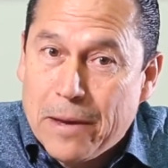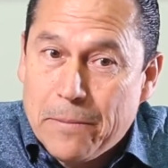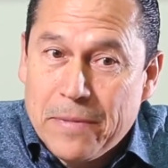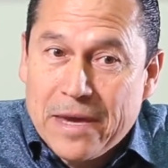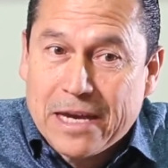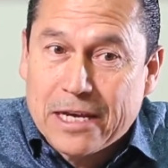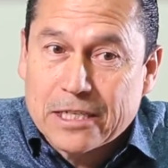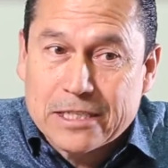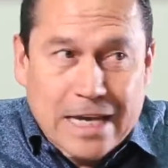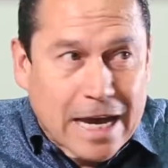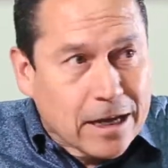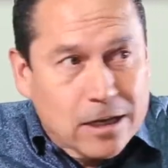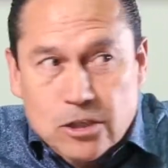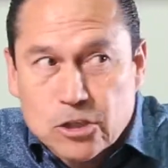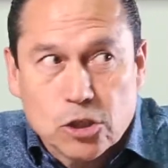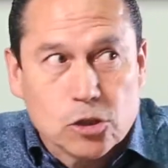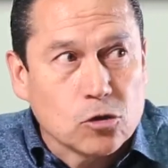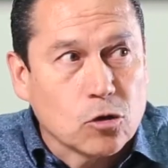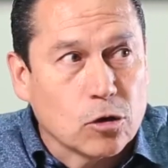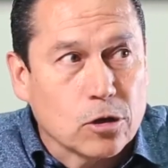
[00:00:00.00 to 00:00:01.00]
Because I could
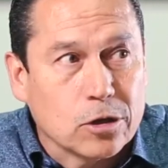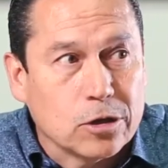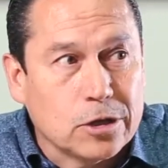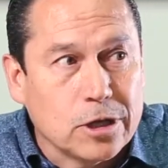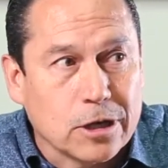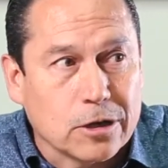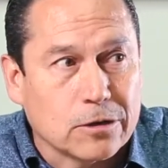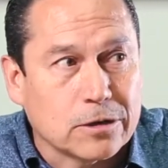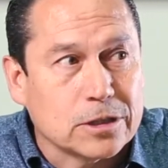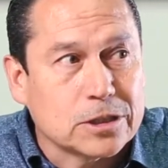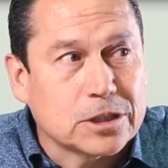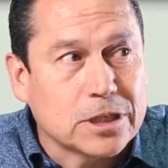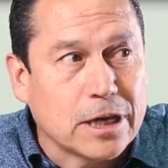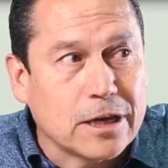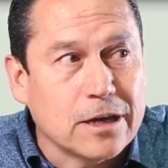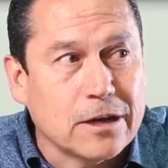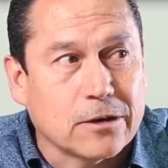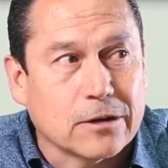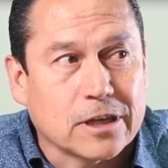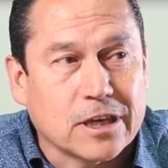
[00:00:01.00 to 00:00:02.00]
just go to the dealer and
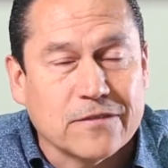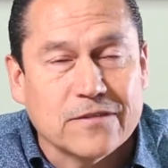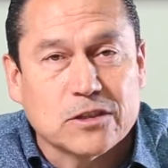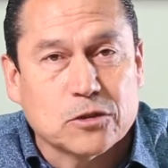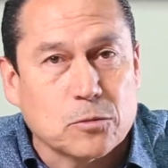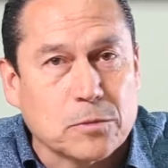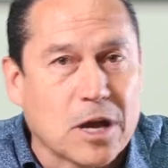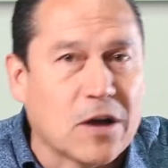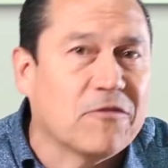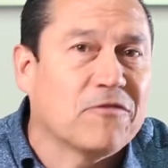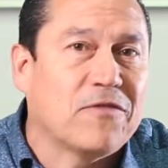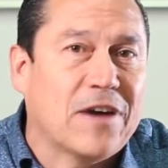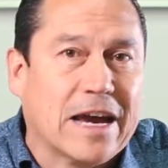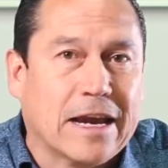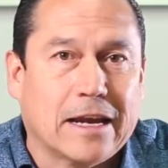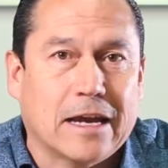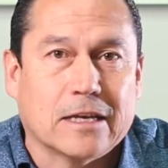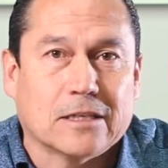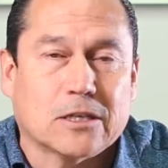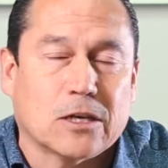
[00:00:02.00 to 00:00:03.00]
say, here, give it to me, I'll
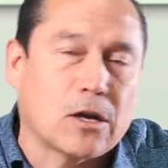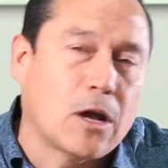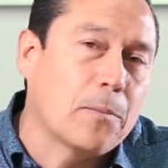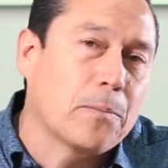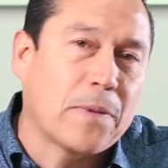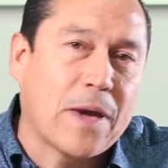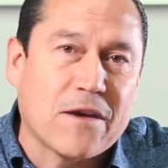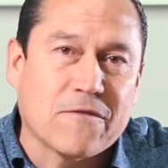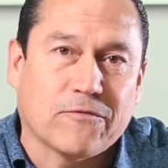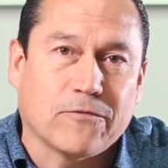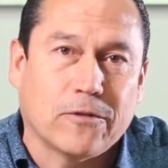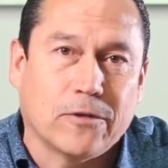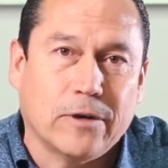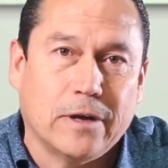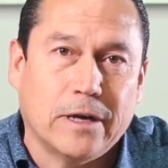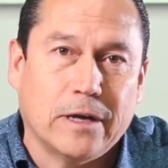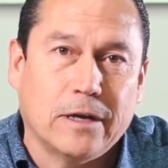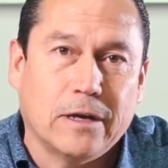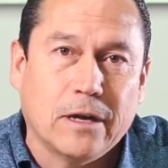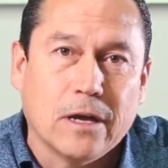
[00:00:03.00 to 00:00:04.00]
finance it, I'll pay for
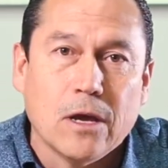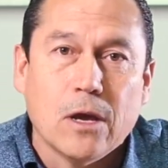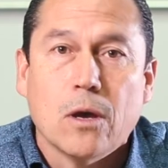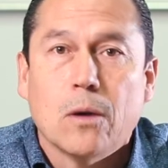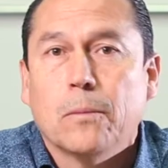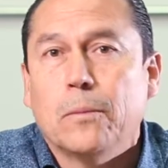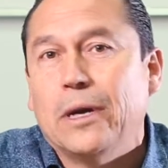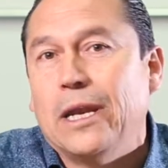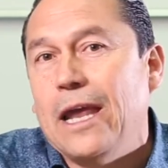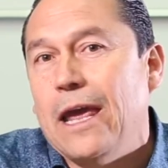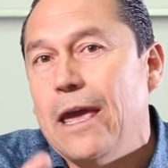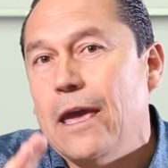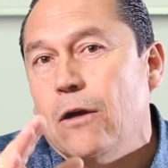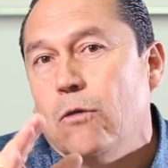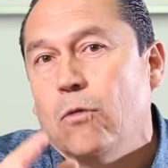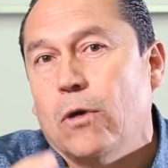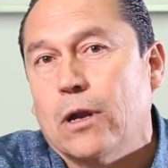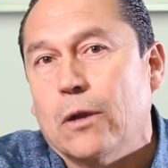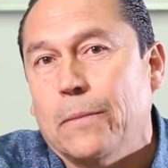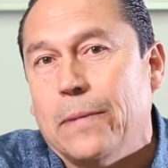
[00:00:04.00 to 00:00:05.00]
it. But hey,
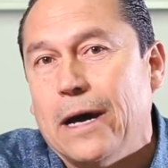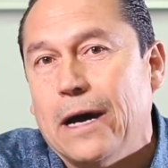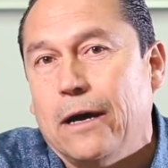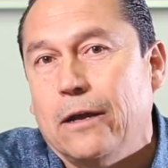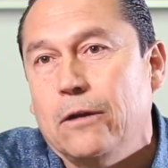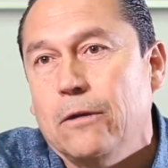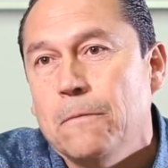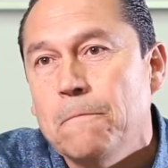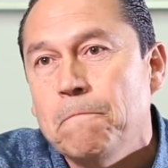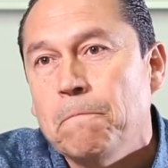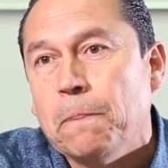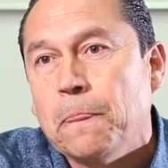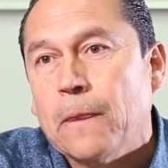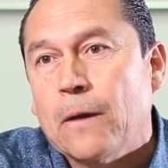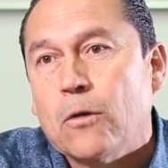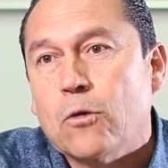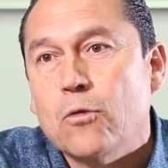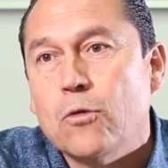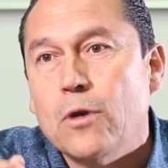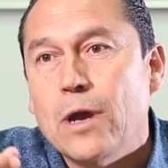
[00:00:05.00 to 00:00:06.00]
what
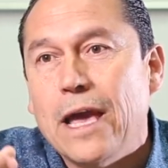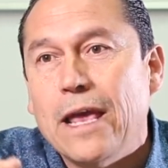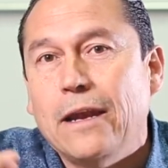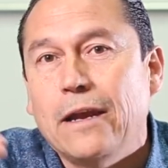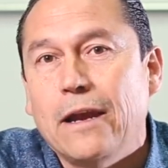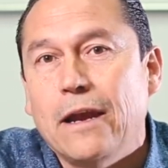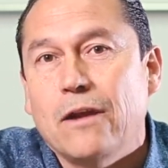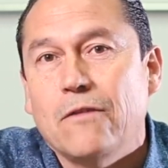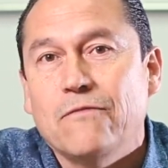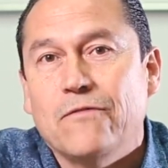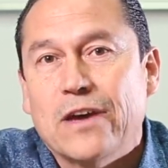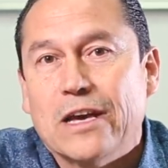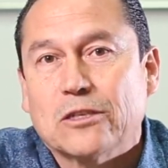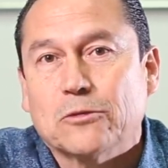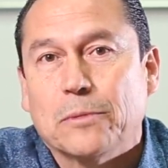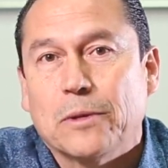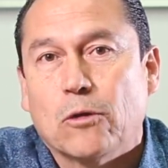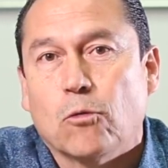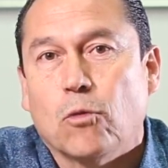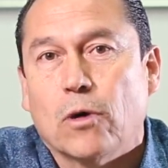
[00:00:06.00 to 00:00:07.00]
about creating an
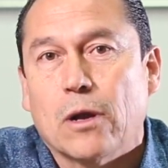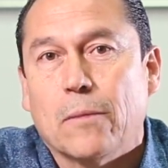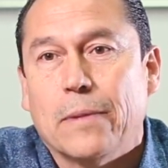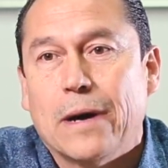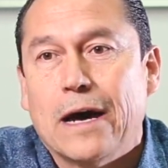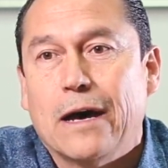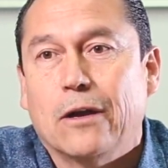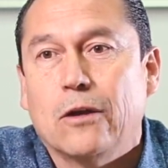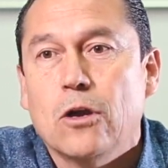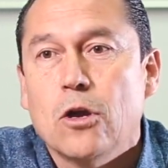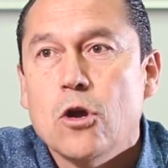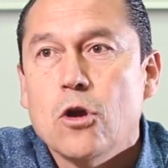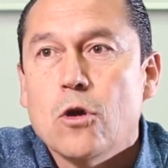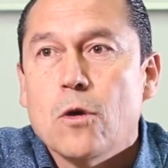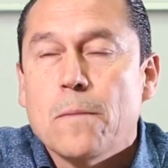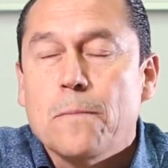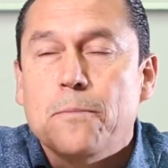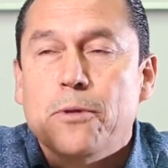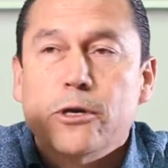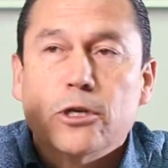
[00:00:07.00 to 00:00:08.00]
investment? What
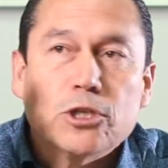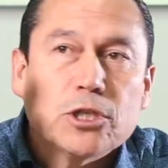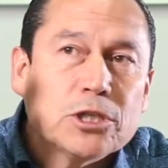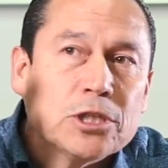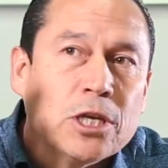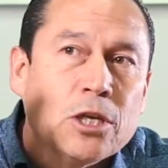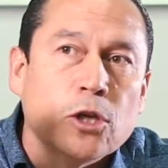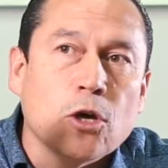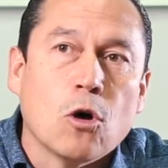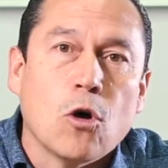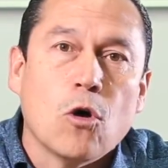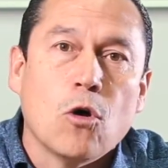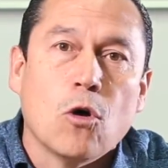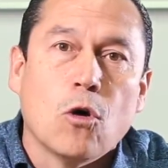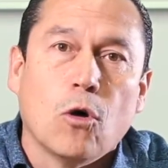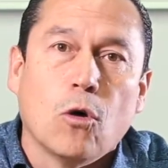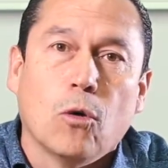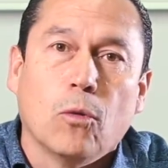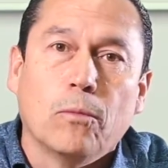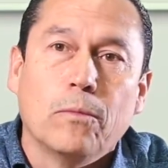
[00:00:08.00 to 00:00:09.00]
about purchasing the
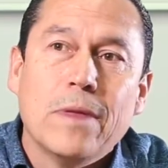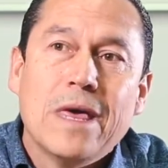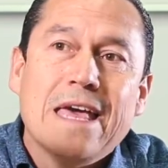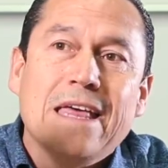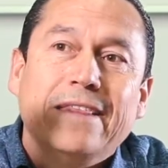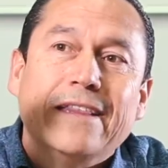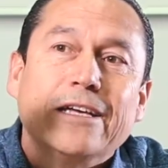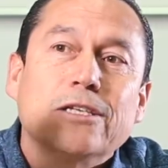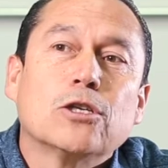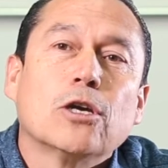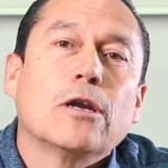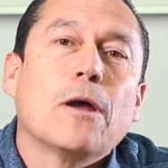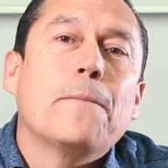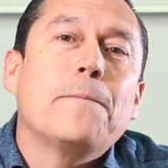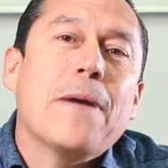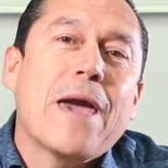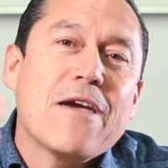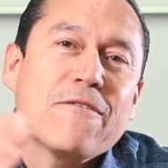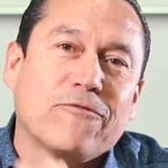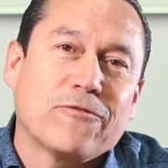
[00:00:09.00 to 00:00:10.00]
home that's going to
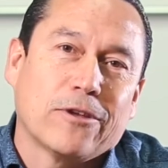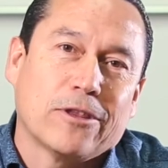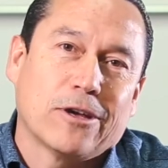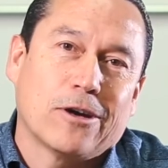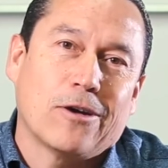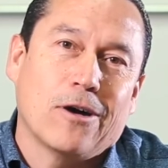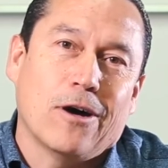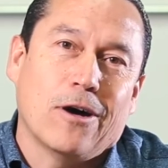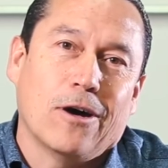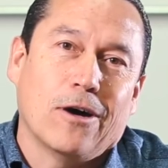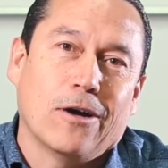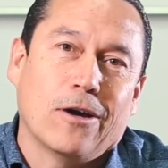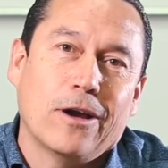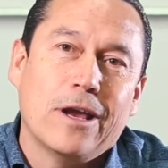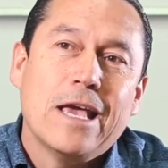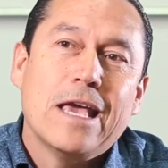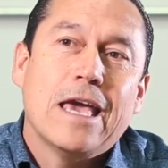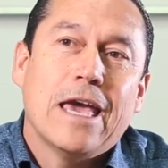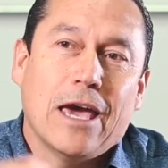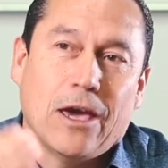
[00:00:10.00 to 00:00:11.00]
pay for the
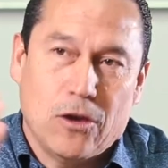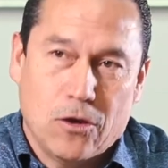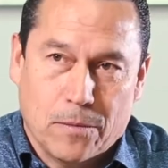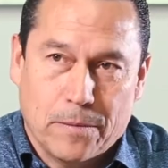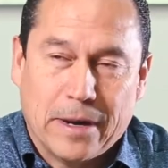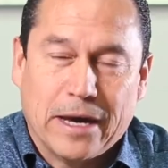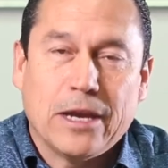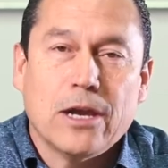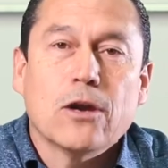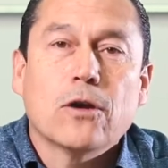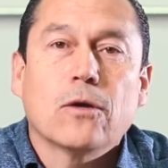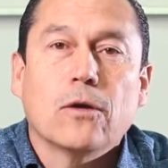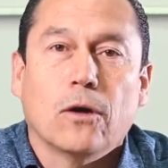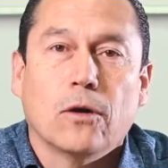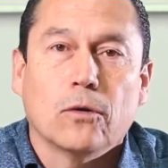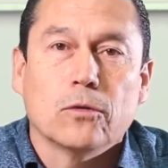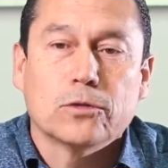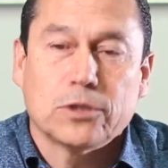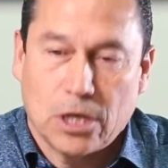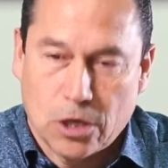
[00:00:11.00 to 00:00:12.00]
car, and your money
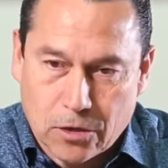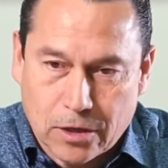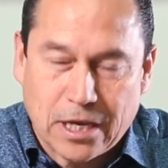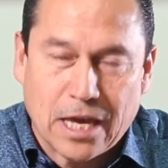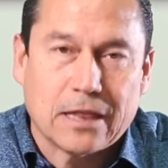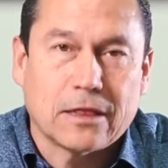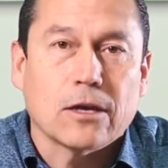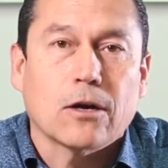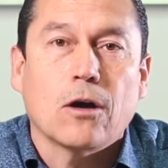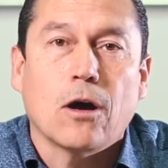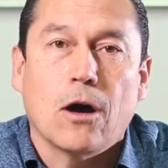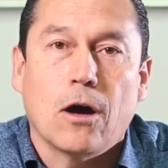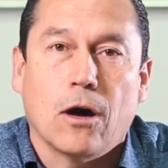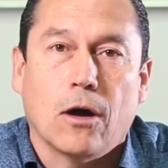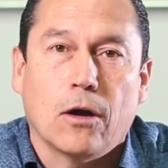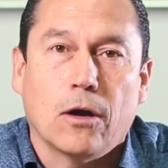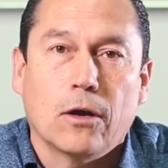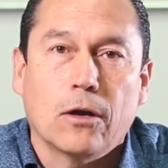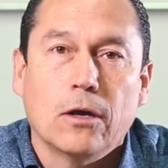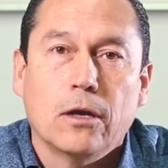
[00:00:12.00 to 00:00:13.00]
grows and you get the
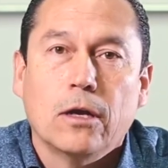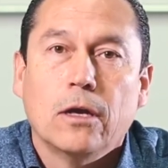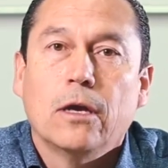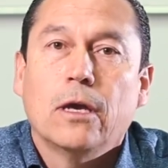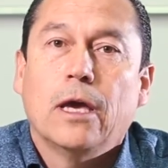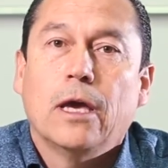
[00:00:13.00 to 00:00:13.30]
car?